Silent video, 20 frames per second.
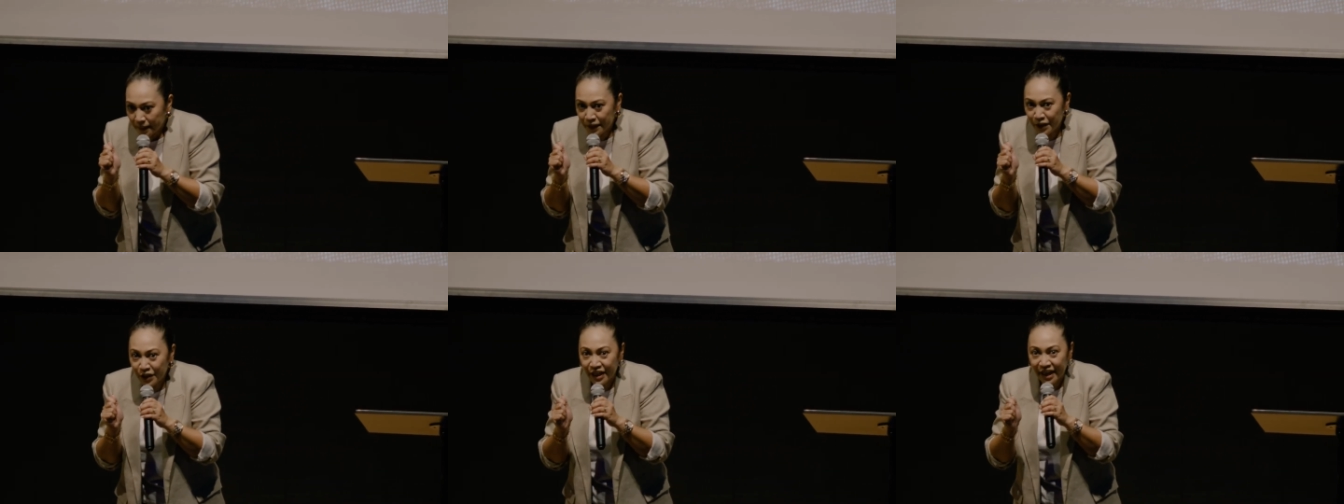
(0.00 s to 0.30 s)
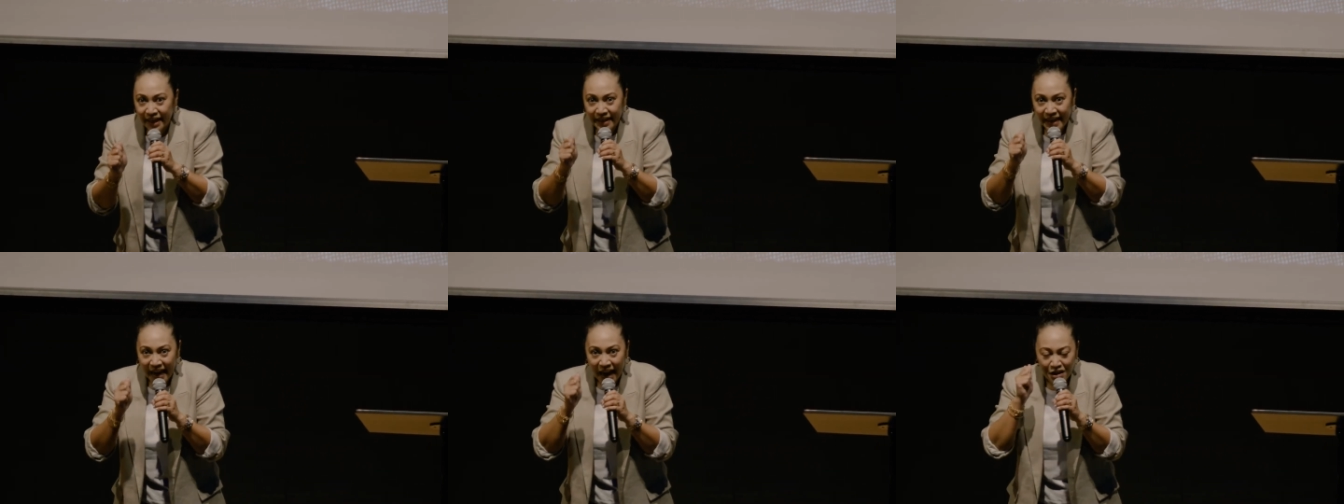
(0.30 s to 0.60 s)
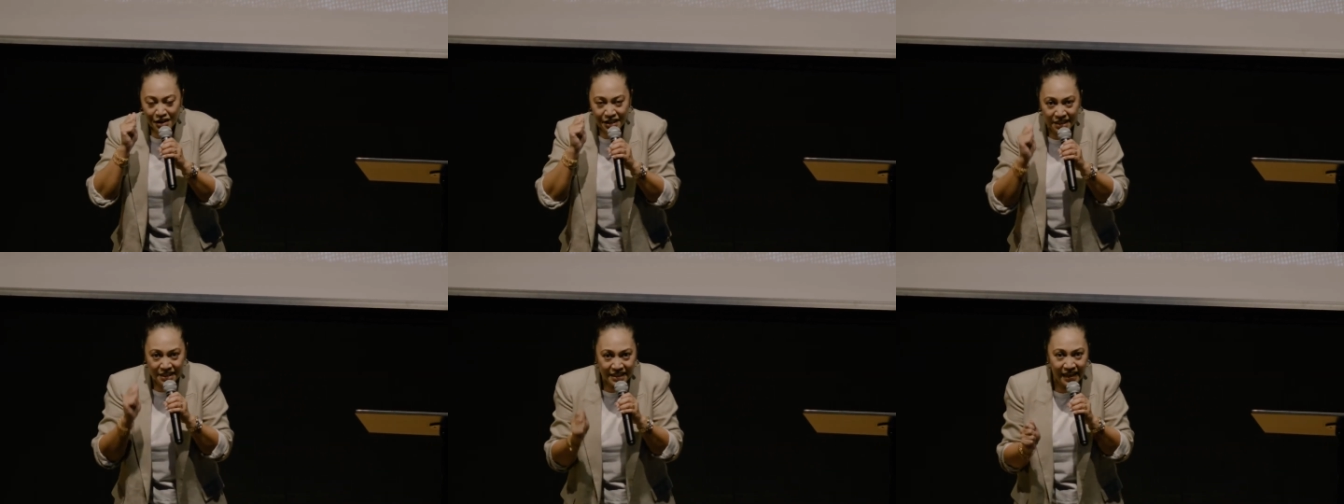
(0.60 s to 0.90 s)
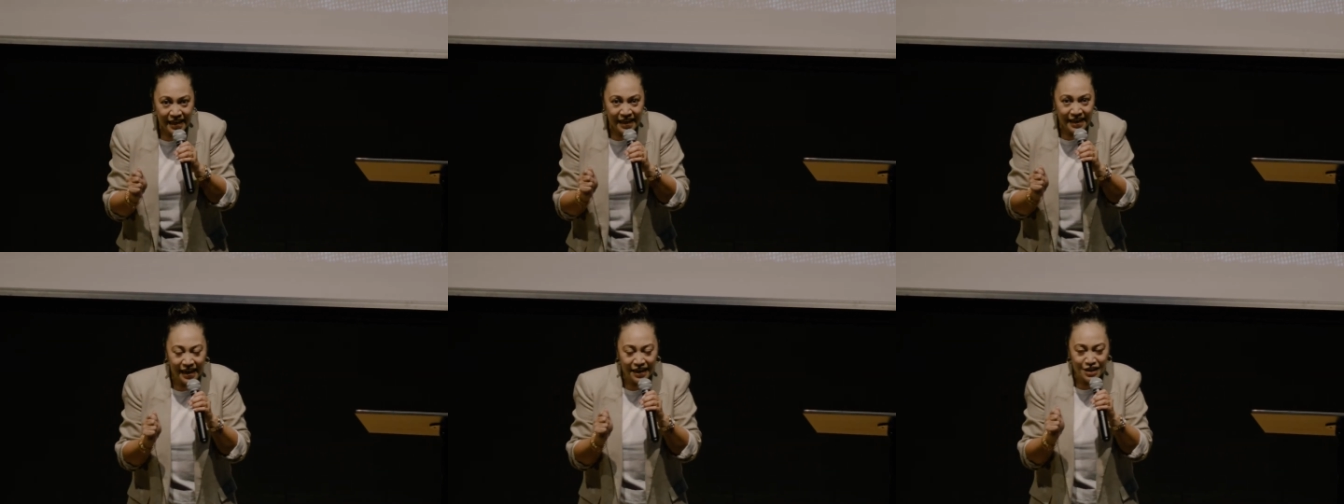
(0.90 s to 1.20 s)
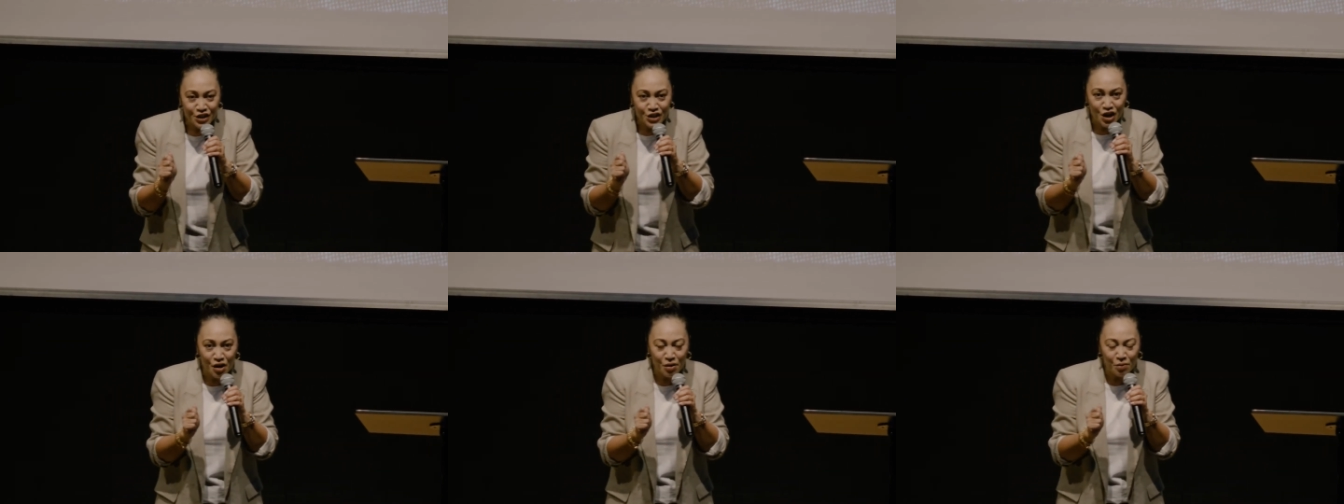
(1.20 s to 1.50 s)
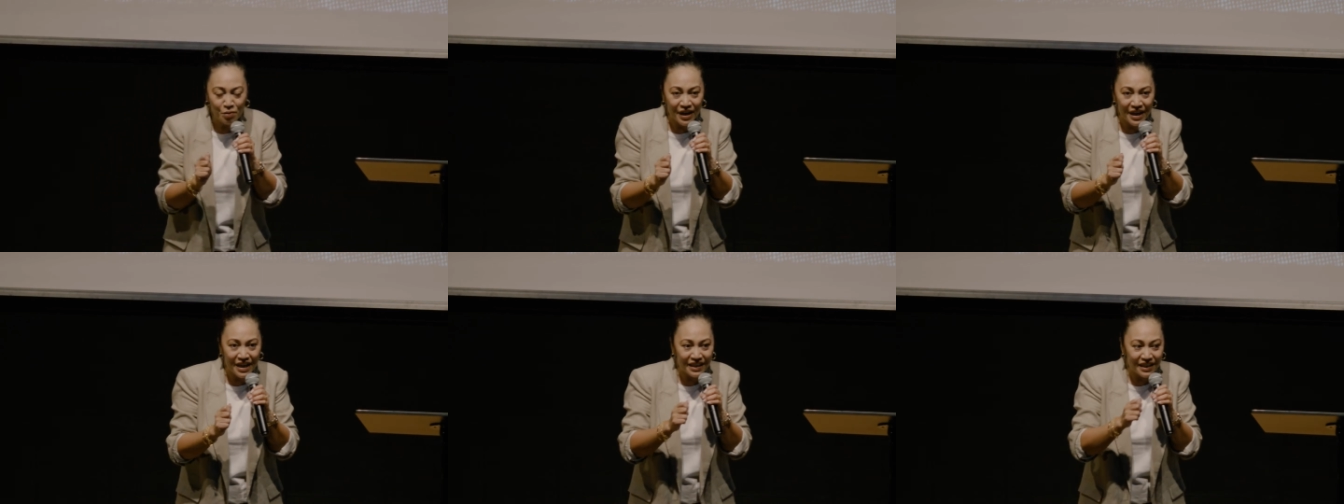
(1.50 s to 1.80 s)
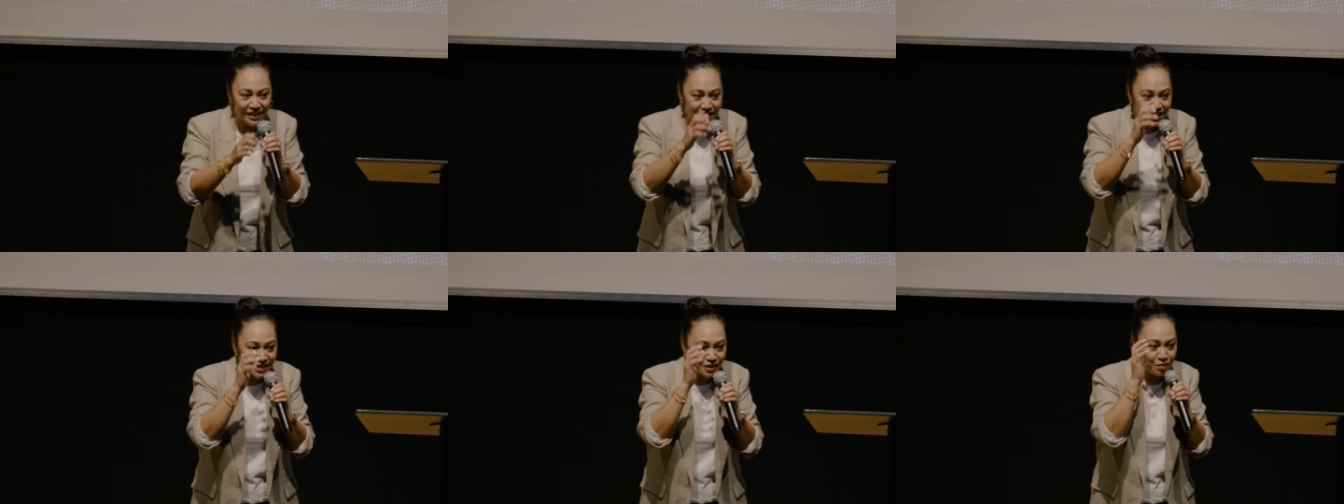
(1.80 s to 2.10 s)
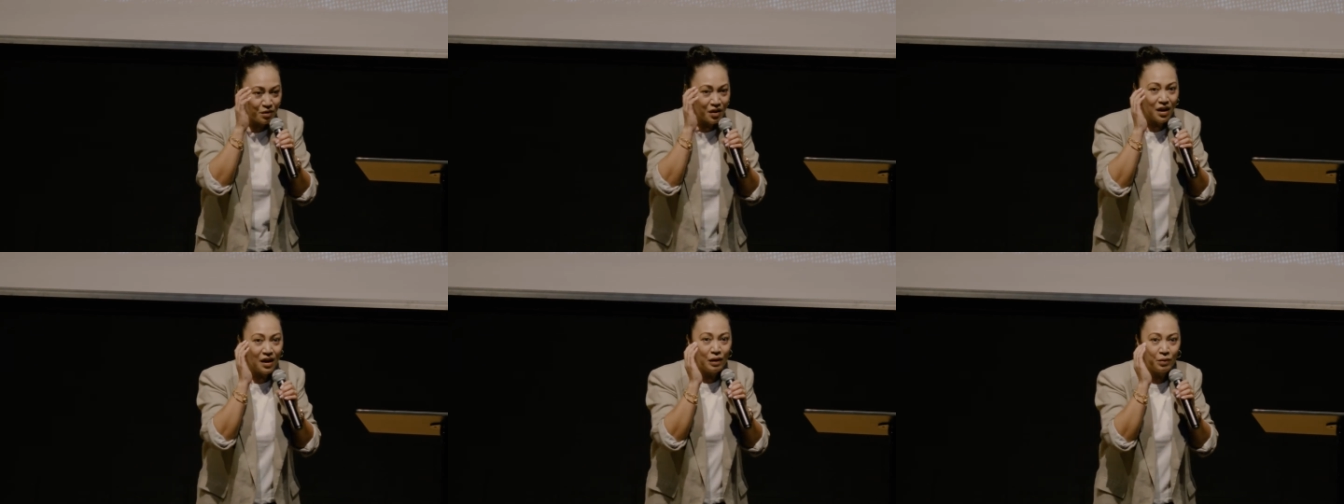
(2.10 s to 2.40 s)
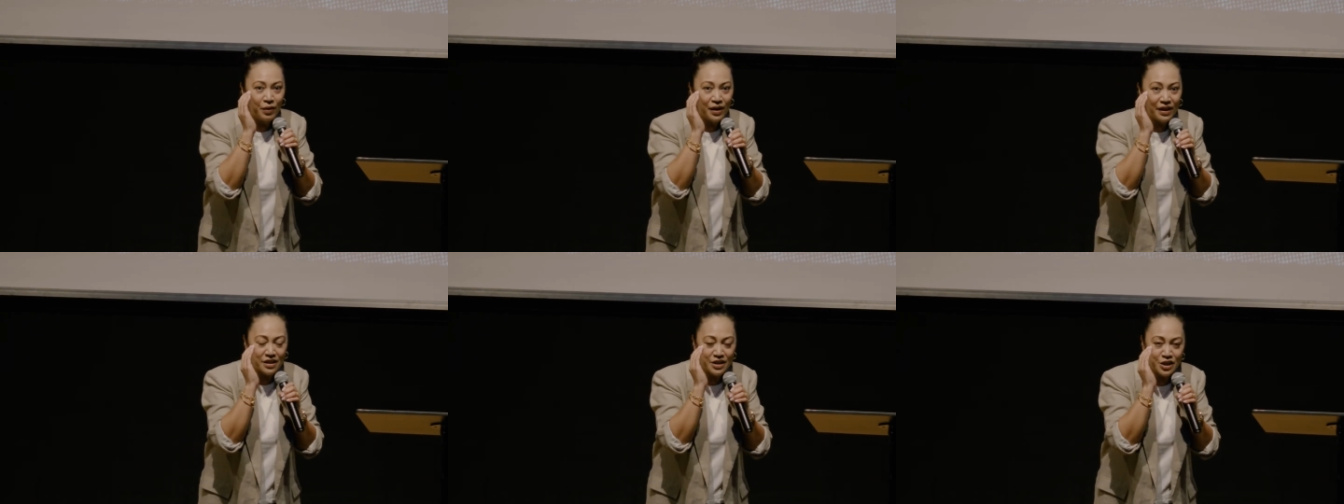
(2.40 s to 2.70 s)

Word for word: You can now see, and so where the